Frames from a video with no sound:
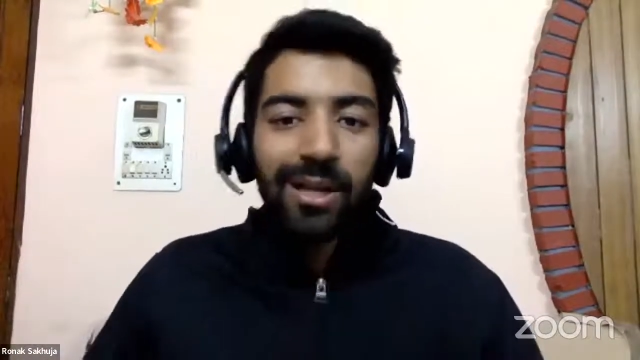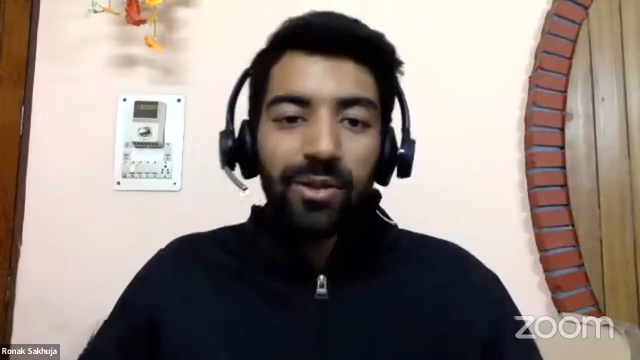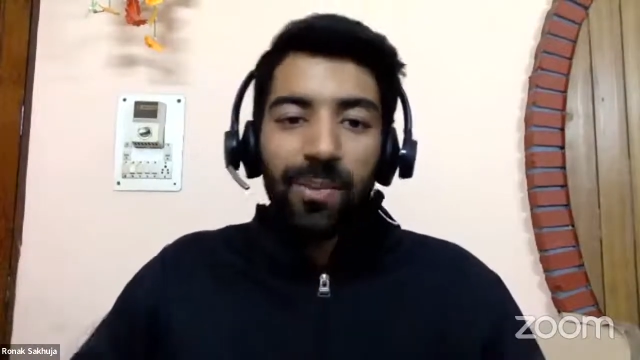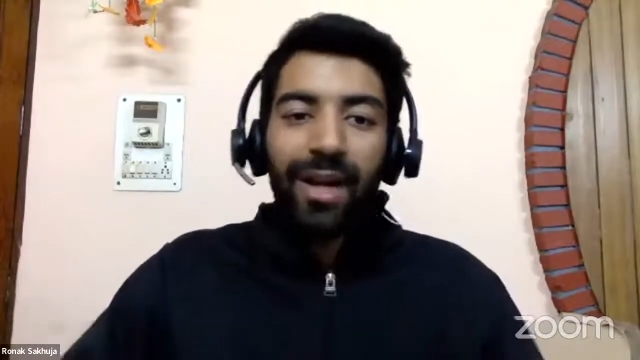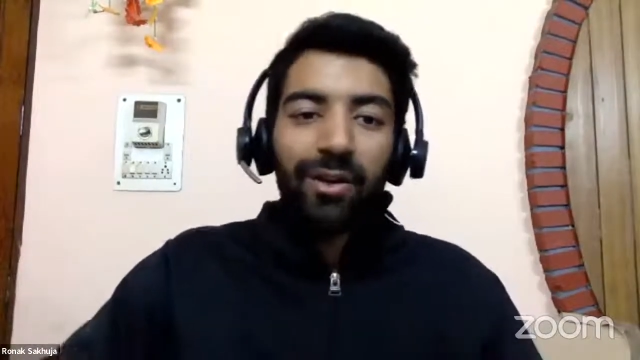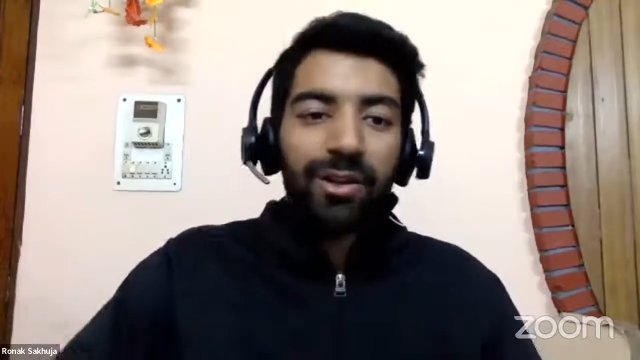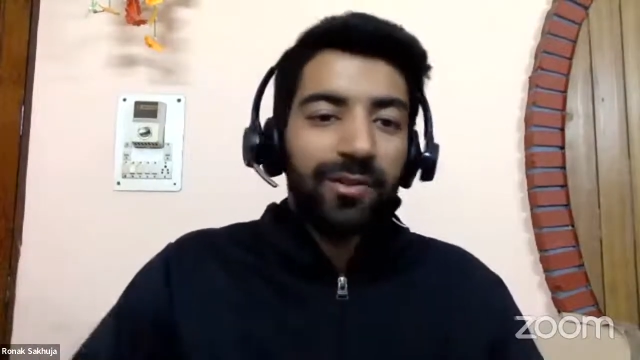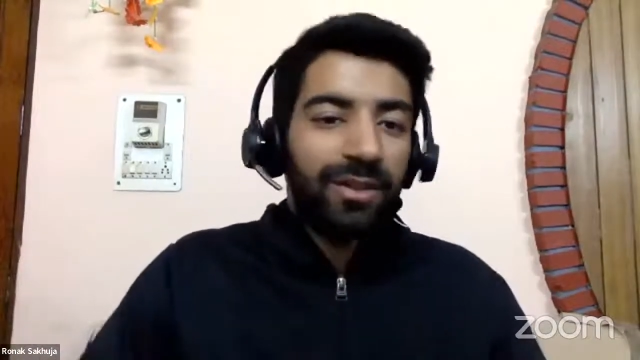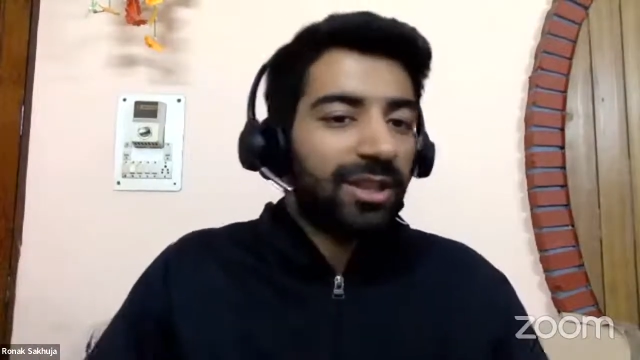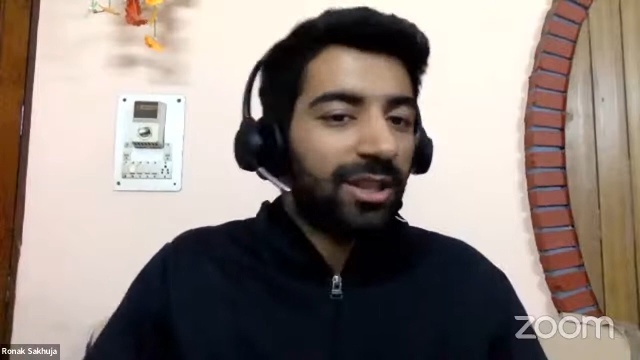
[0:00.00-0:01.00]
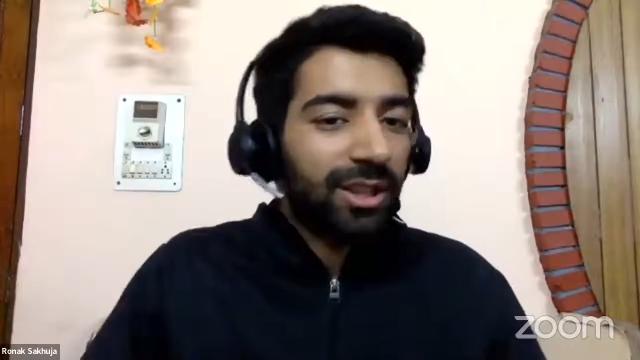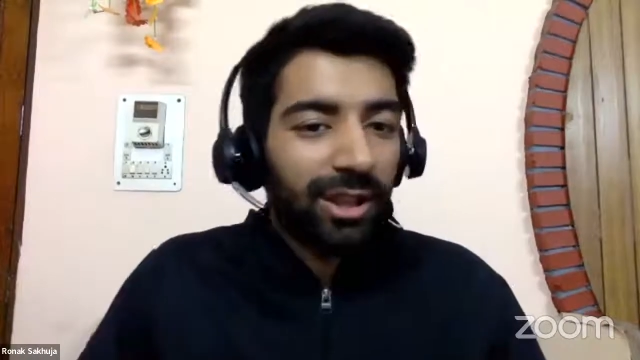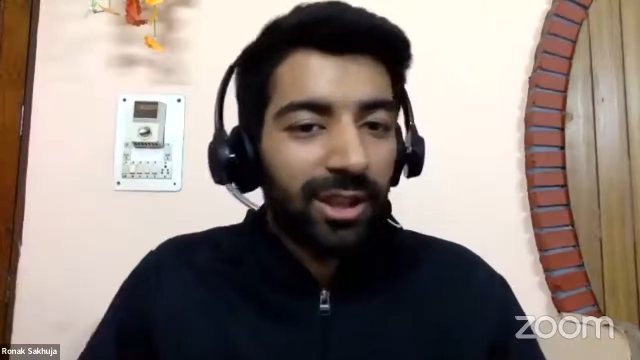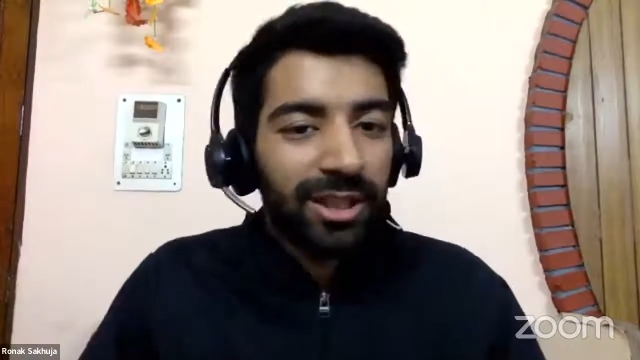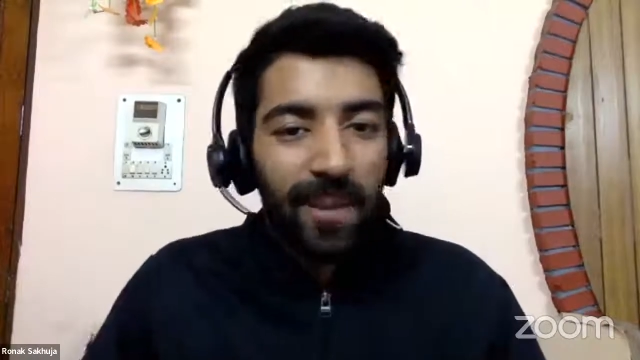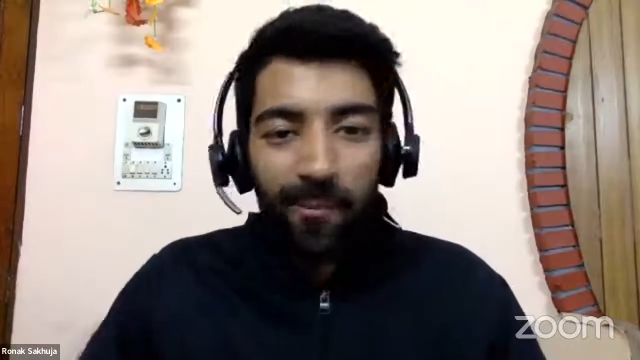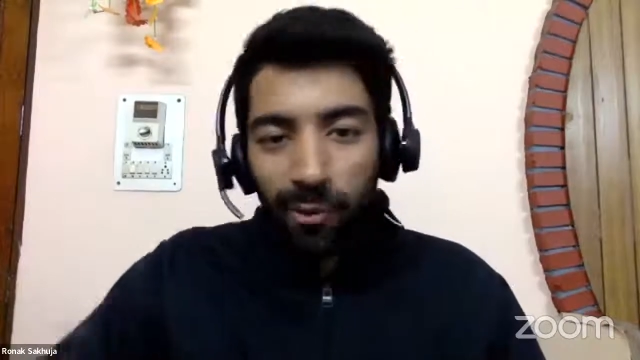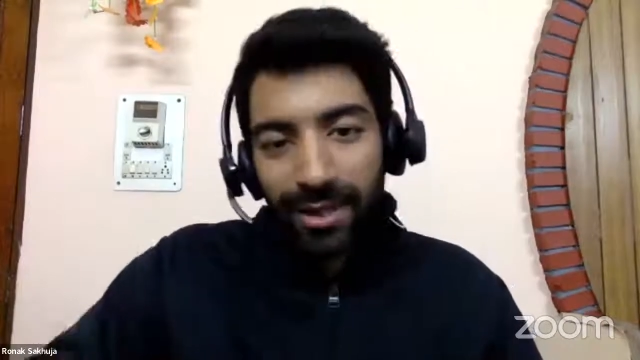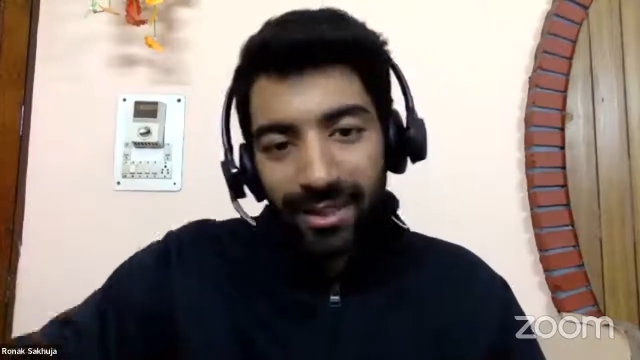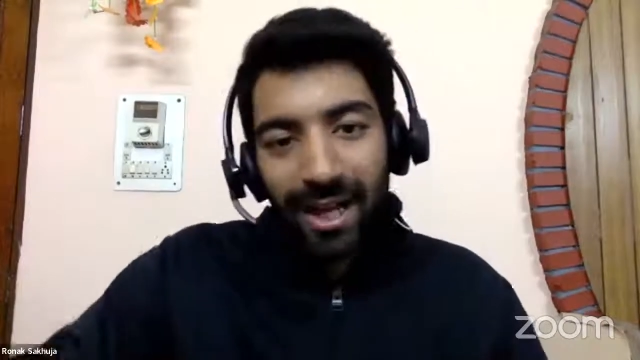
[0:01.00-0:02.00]
So Microsoft just stepped
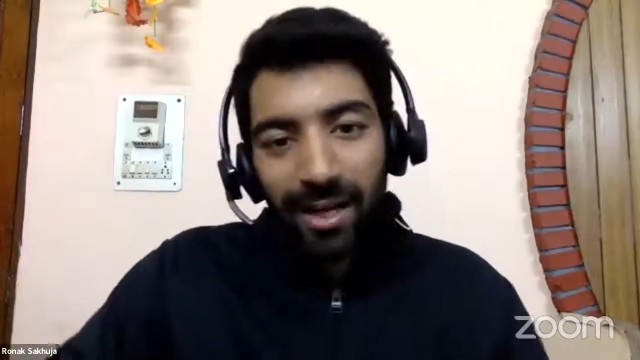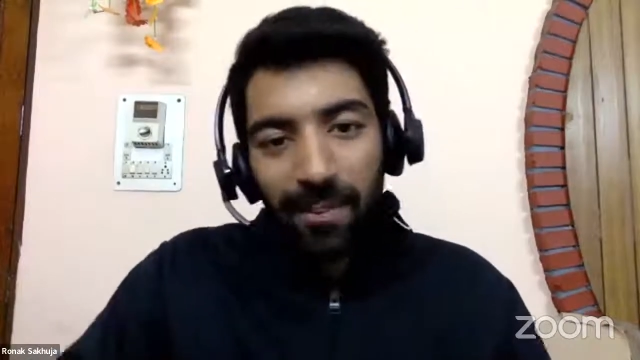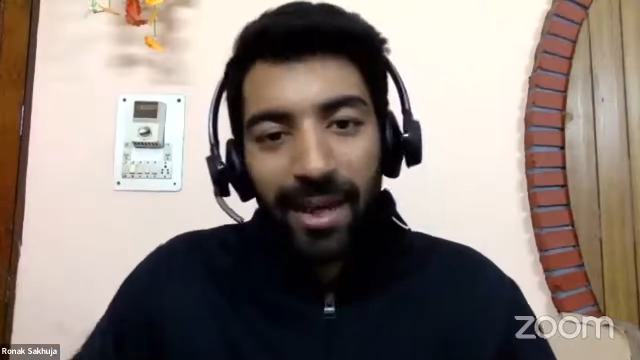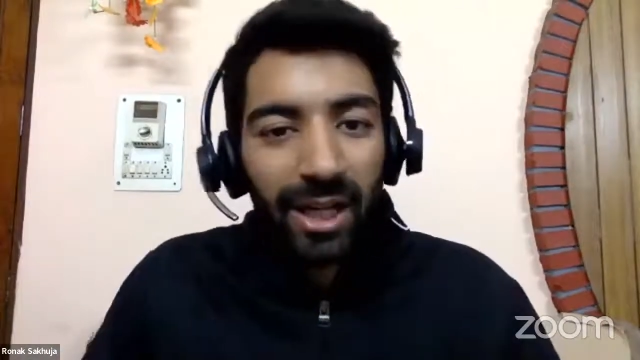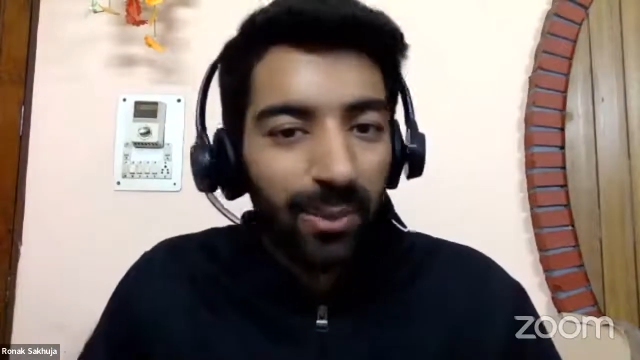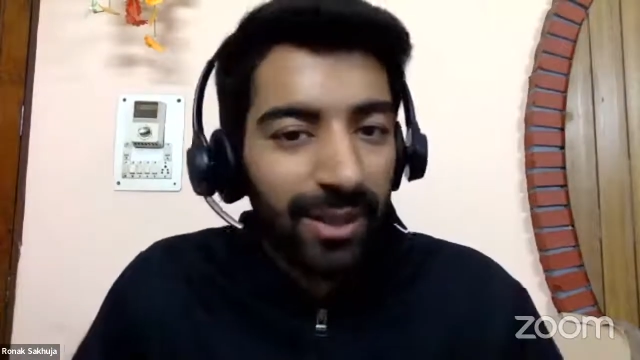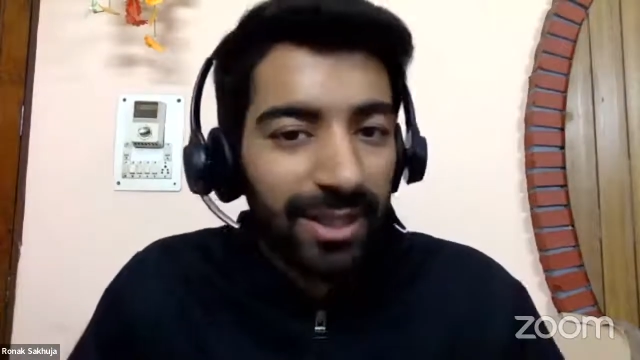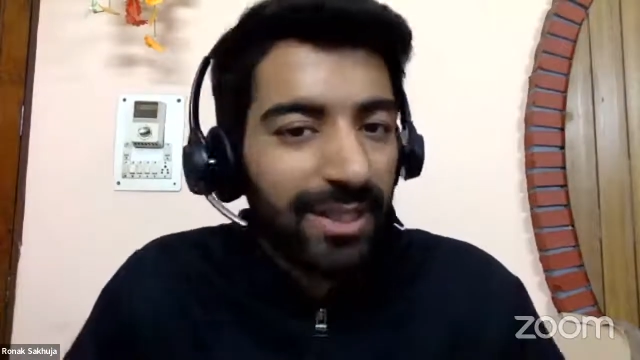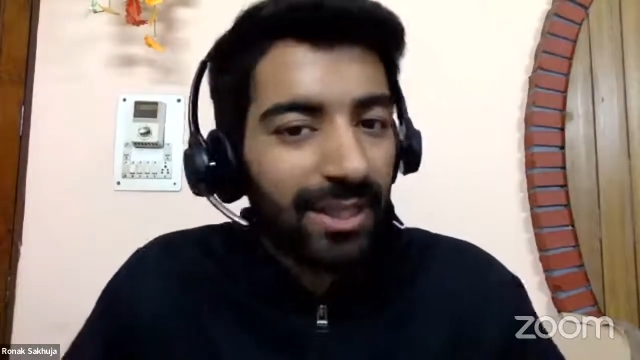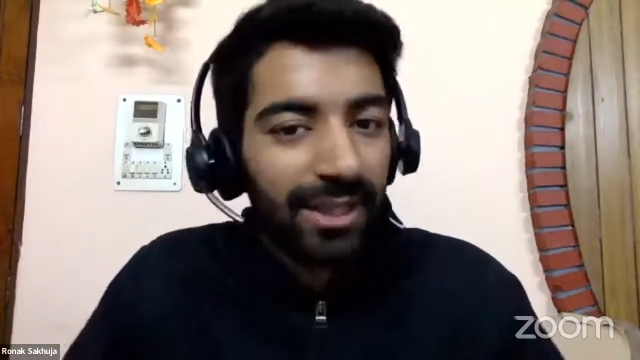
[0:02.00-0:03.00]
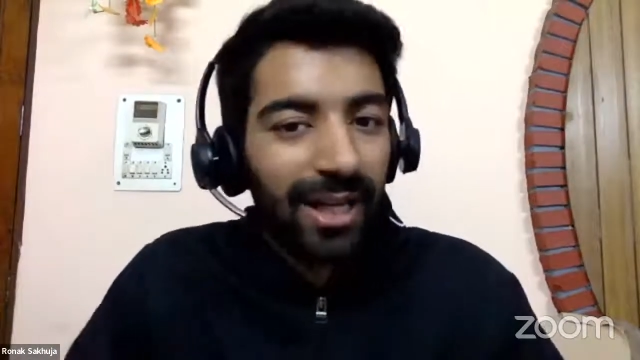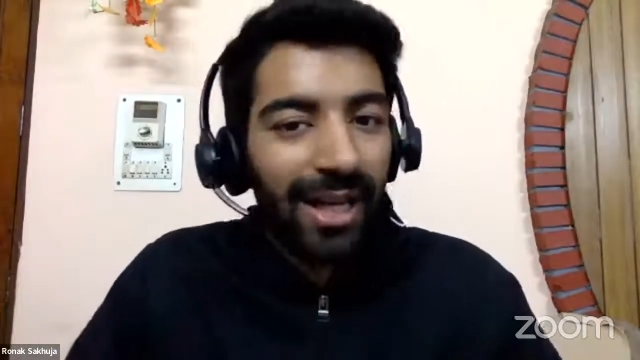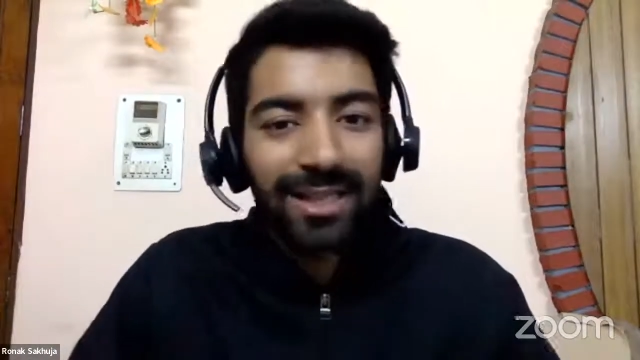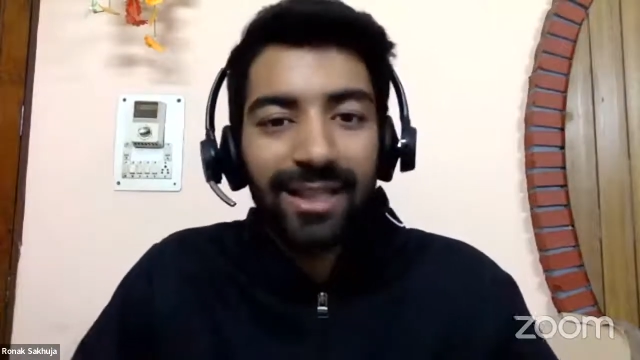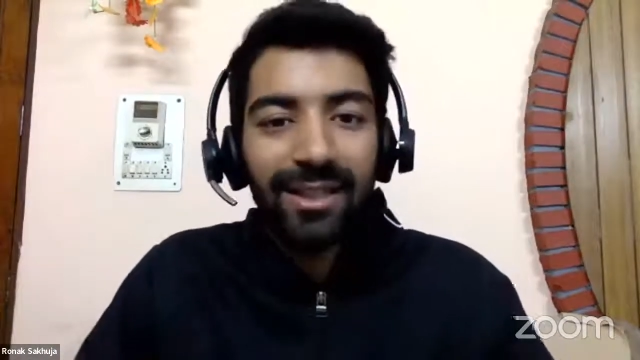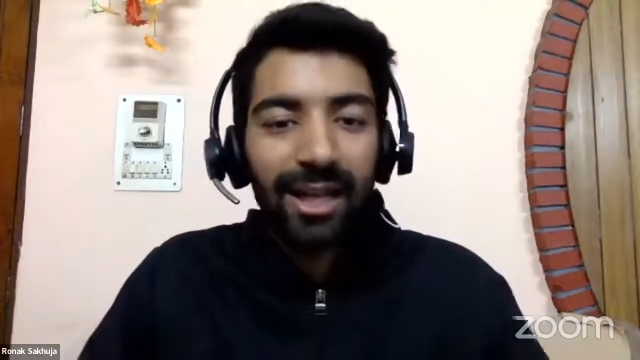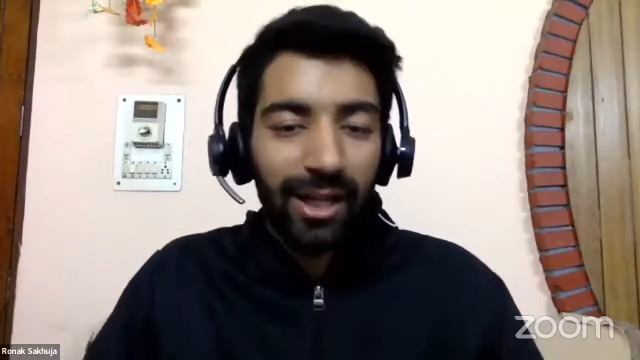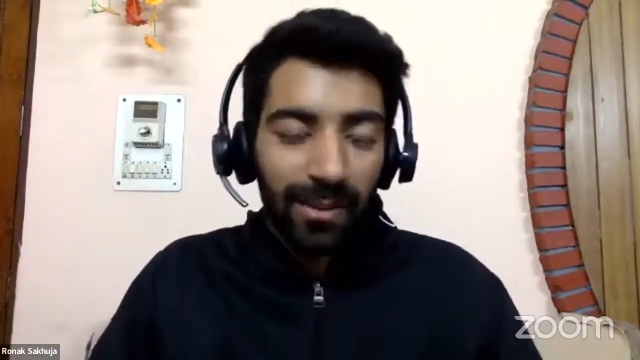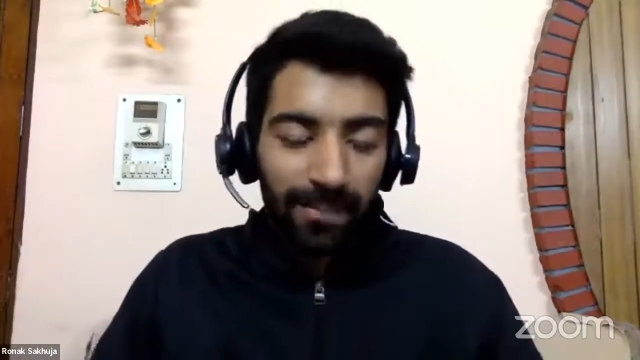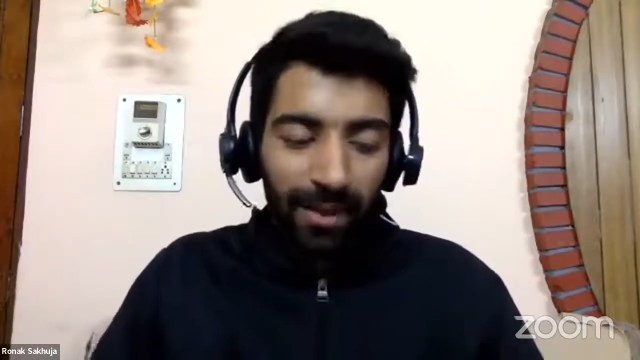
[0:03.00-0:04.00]
foot in that metaverse and said that